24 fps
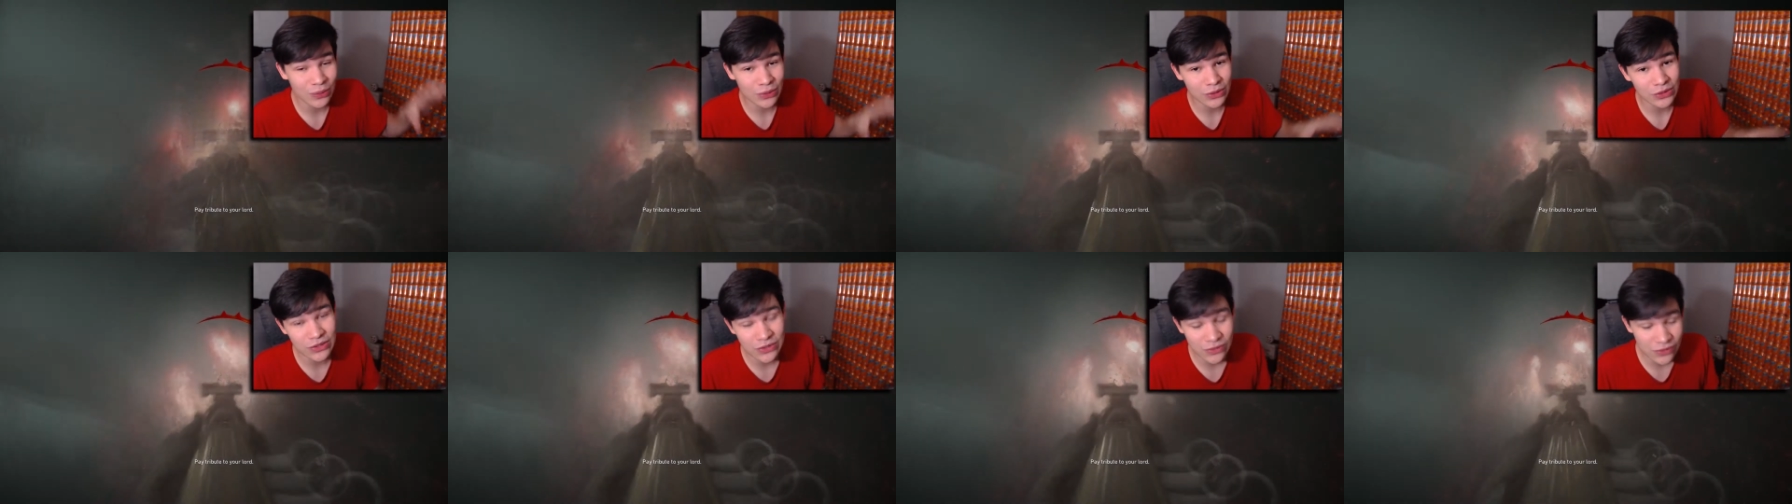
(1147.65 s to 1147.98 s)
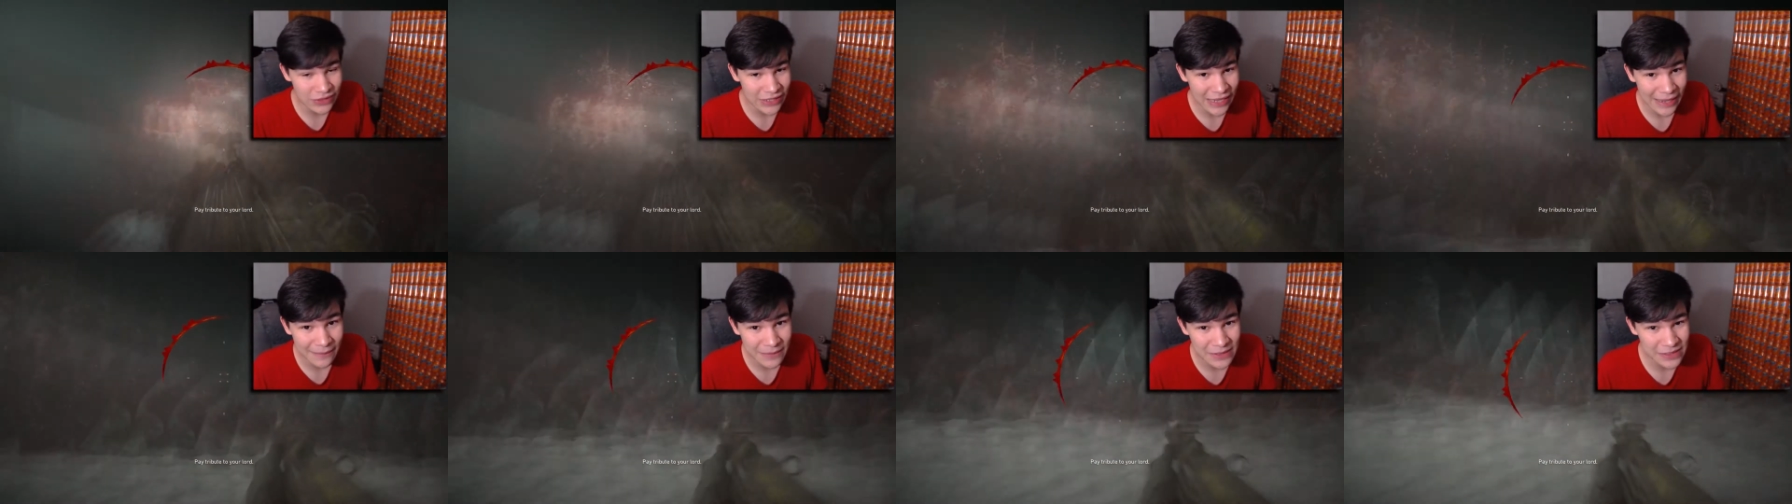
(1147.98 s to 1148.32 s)
War
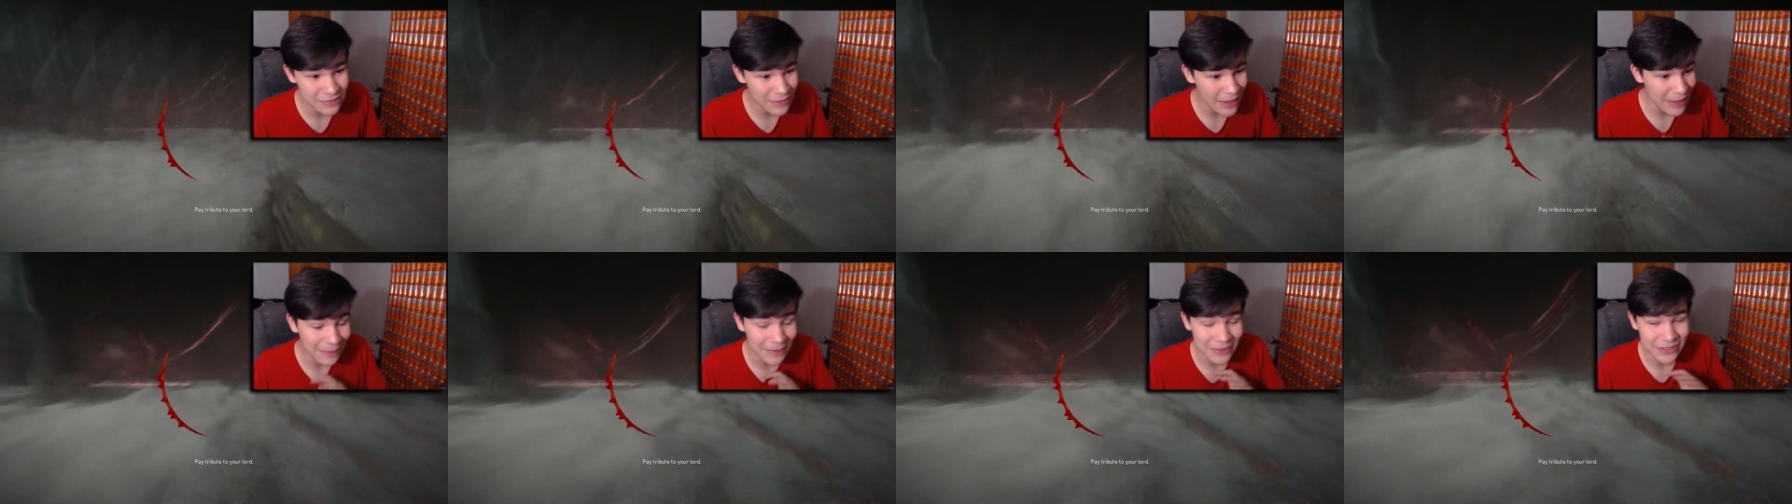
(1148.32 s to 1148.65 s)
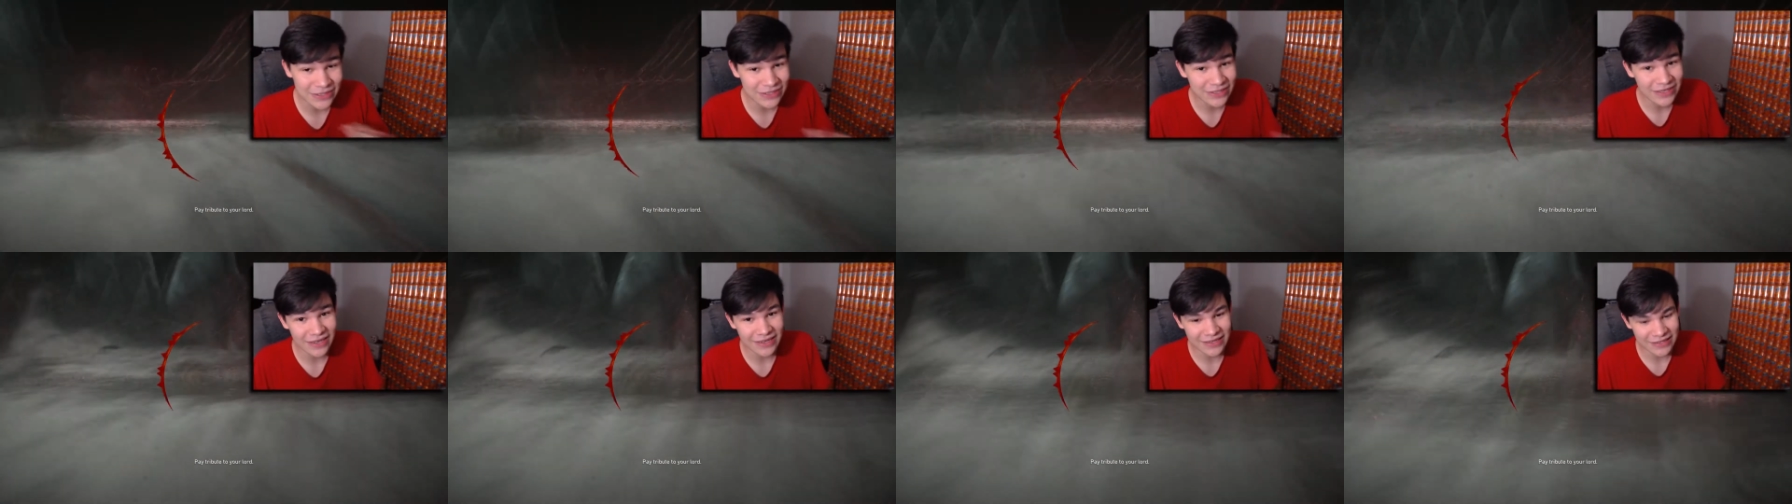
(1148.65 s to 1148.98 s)
II Zombies map, I
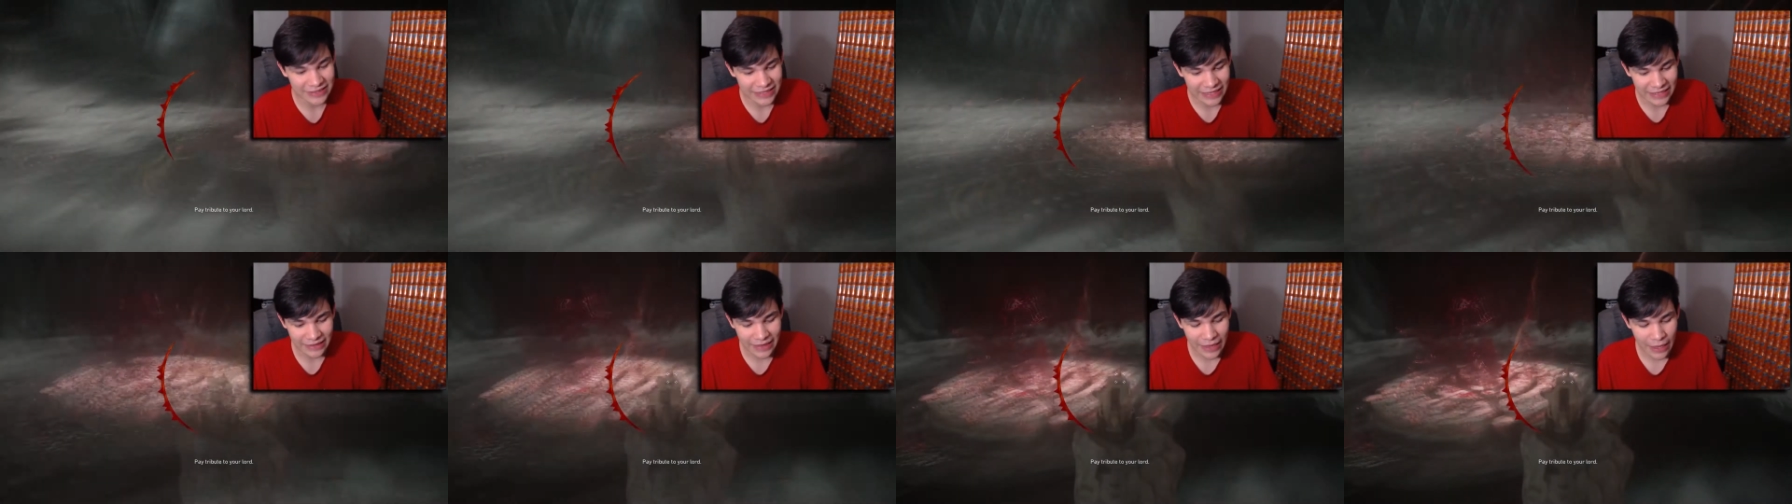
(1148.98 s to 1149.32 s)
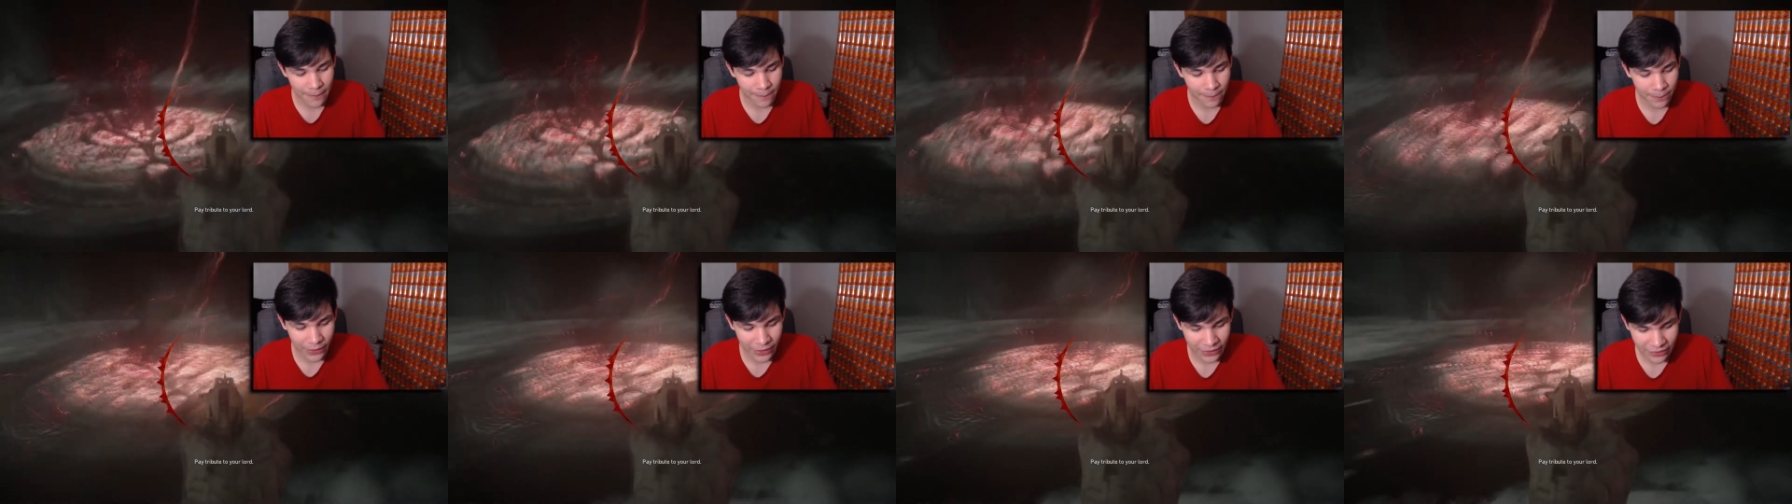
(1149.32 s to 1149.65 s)
just gotta say that.